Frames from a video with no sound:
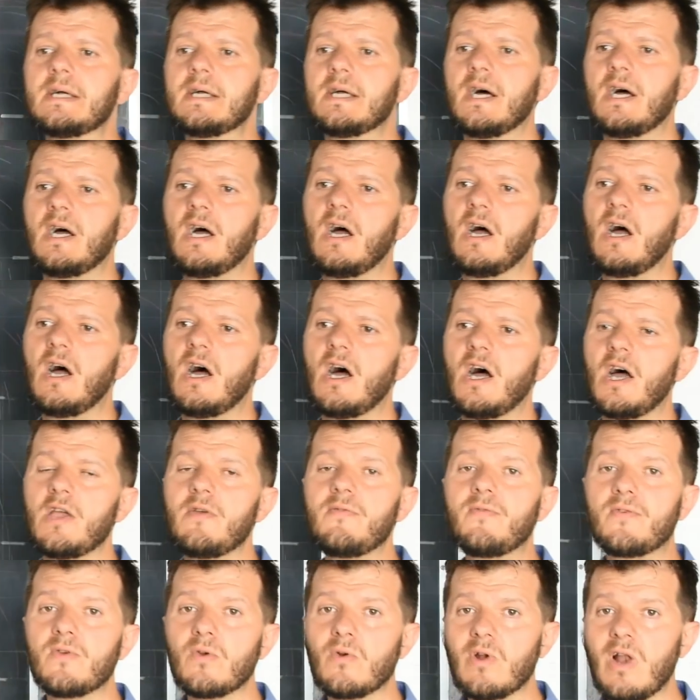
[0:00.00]

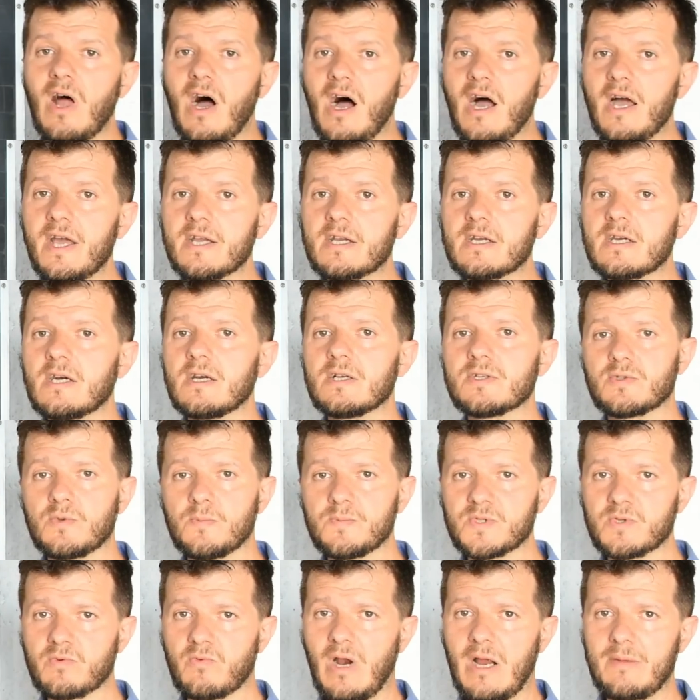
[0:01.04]
If you like,
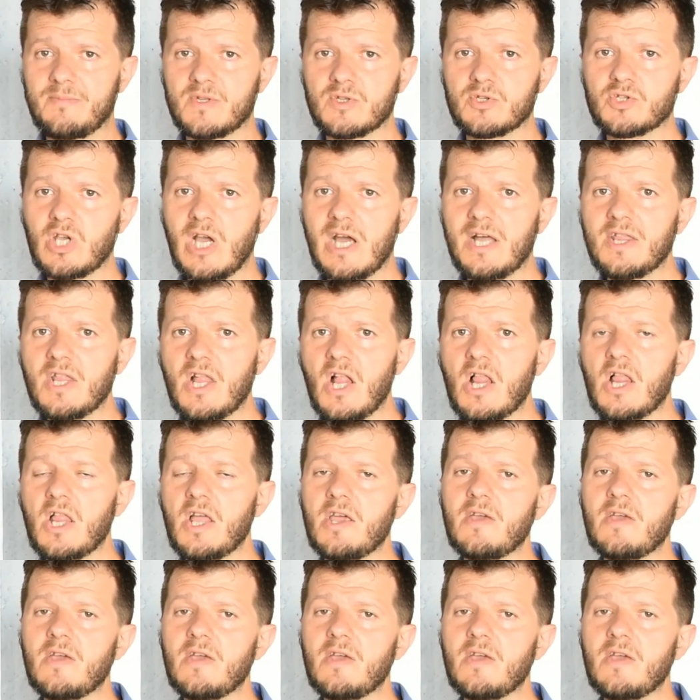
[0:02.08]
subscribe the channel.